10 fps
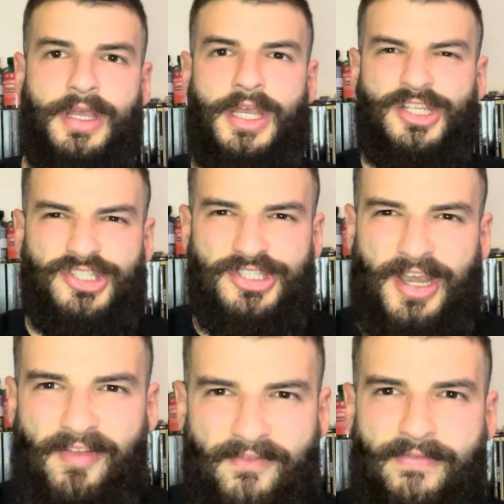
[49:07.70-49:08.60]

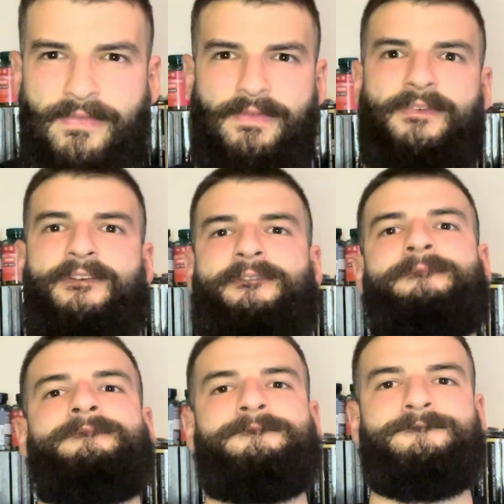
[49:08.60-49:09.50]
Strength,
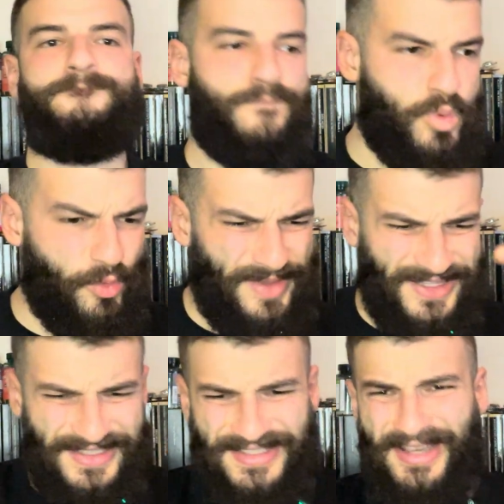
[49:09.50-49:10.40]
put me in
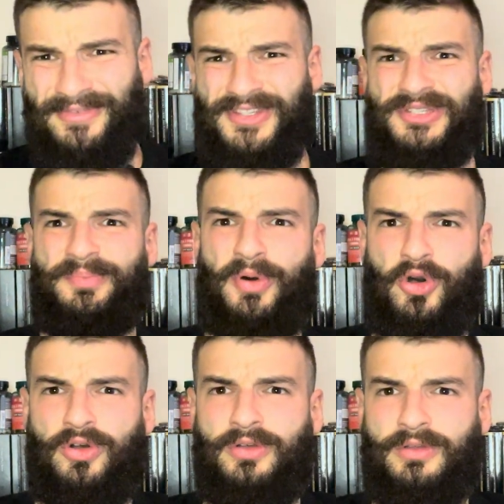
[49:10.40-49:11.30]
the toughest spot.
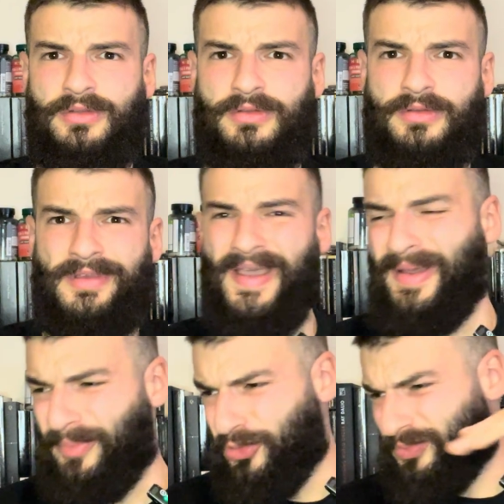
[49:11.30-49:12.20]

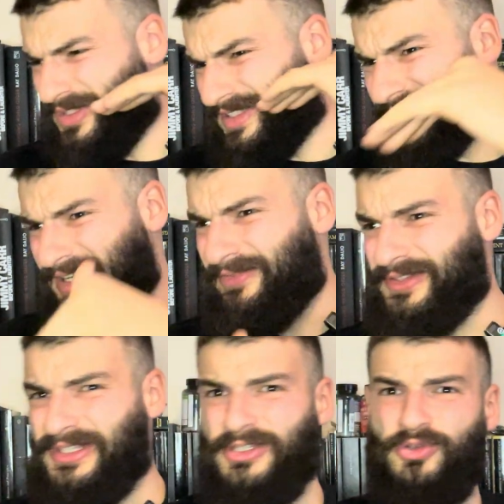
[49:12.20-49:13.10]
Put me in the
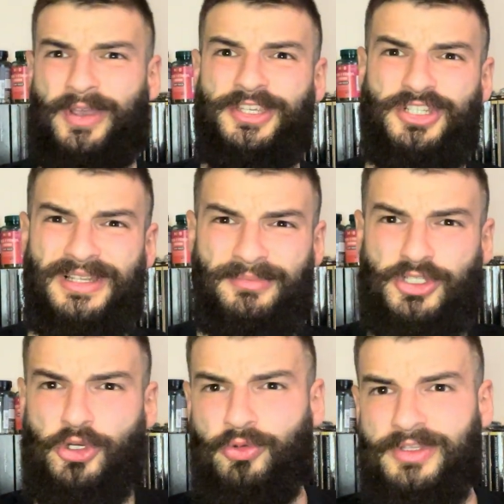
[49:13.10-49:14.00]
toughest situation. Let me
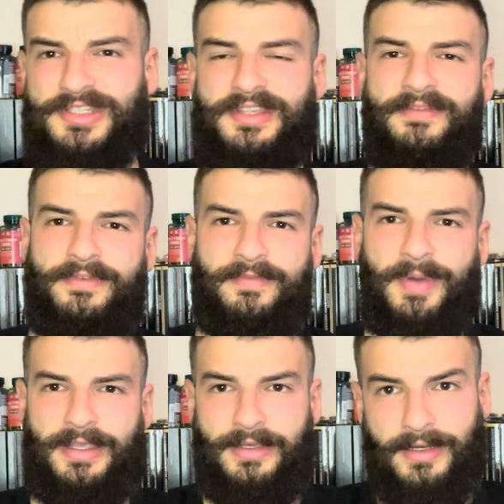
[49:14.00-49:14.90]
show you the strength of
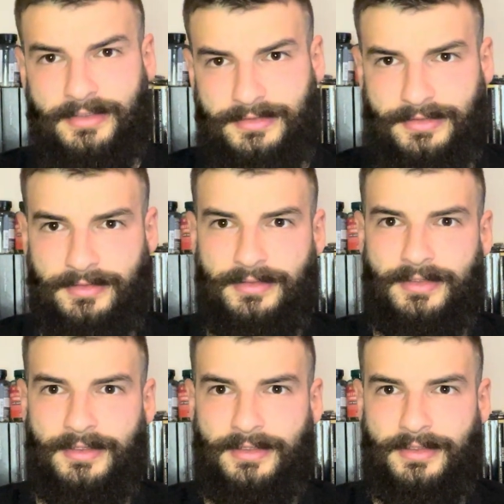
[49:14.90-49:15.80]
my character.
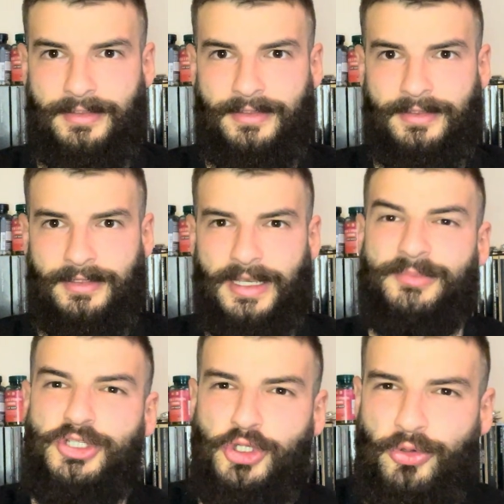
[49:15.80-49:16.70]
Let
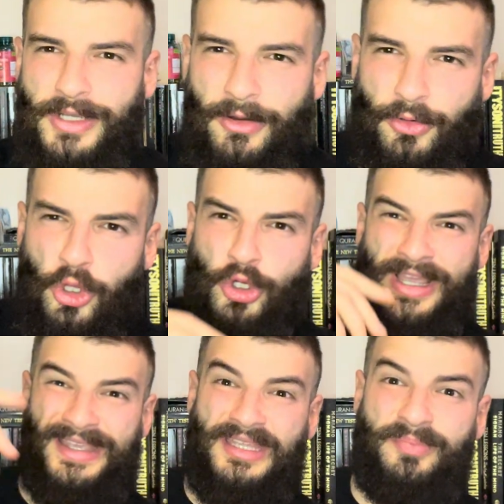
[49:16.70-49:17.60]
me show you how long
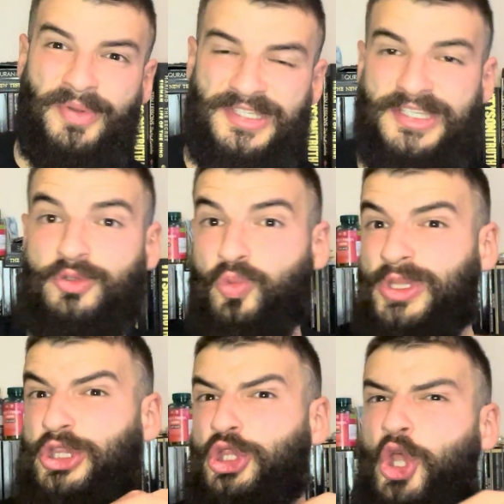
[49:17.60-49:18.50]
I can persist with
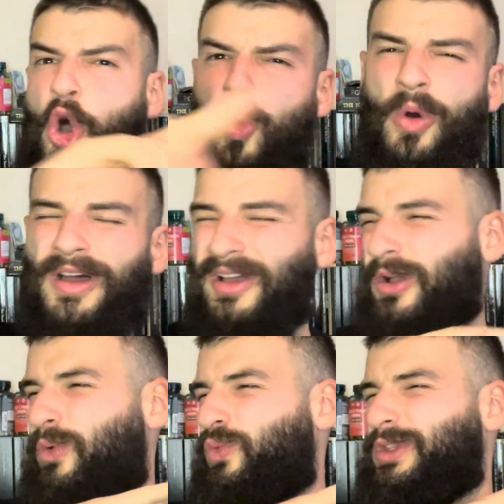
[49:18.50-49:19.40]

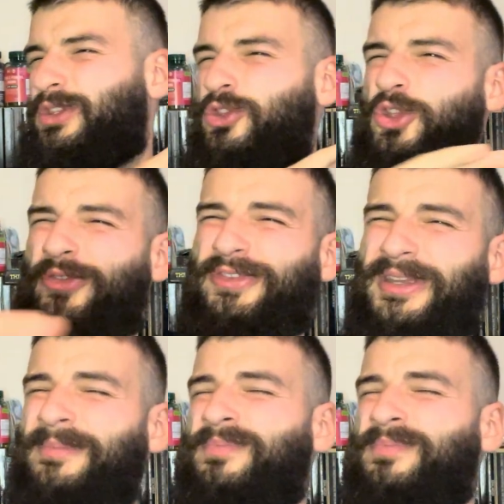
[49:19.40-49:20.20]
nothing